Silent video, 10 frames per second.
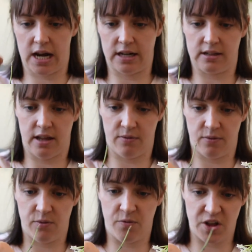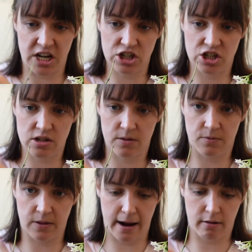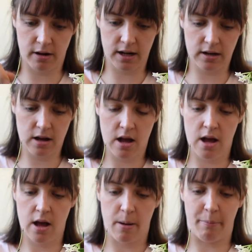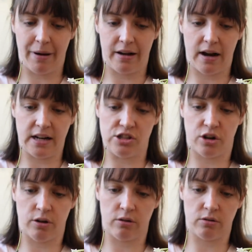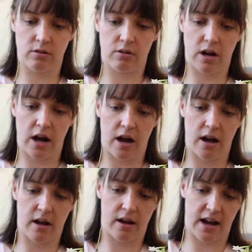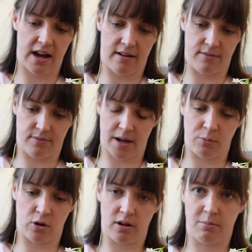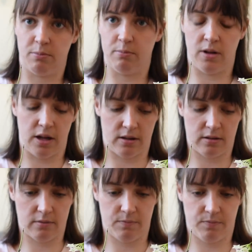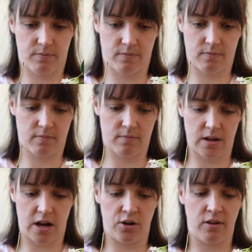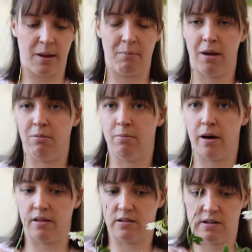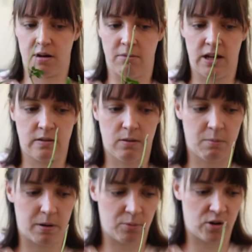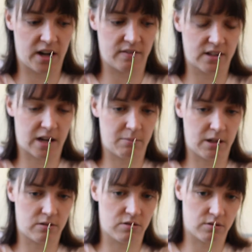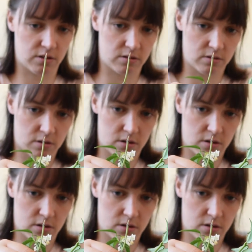and they've finished flowering, but I don't have, I'm not going to like, I know that maybe by this time next week, but I'm not going to have time then to do it.